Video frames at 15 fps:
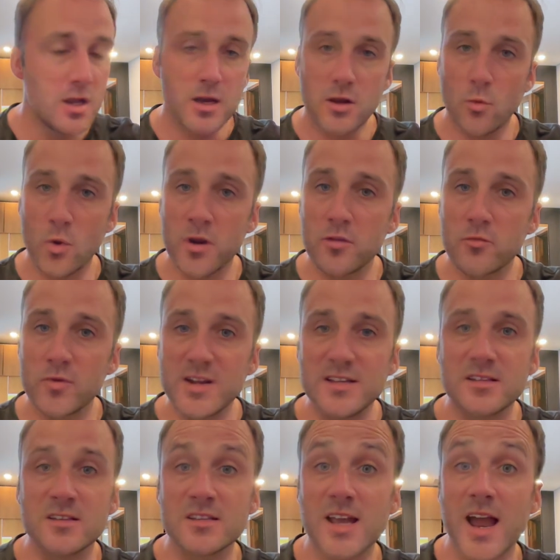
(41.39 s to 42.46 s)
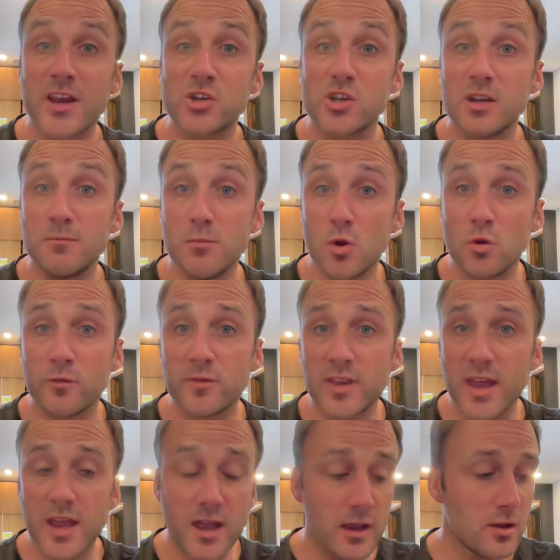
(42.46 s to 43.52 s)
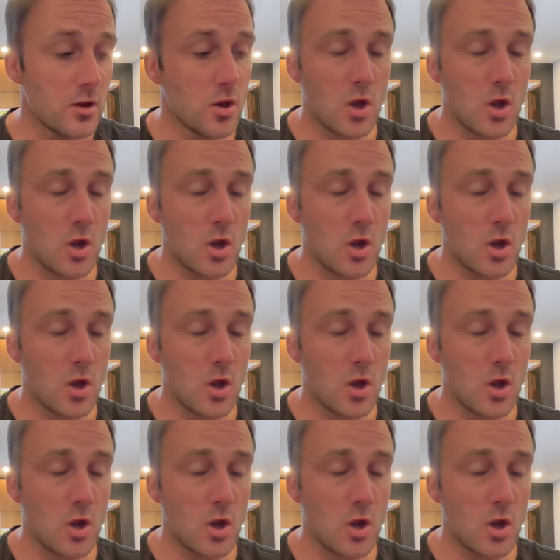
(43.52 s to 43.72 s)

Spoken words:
Now, one of the reasons I actually moved here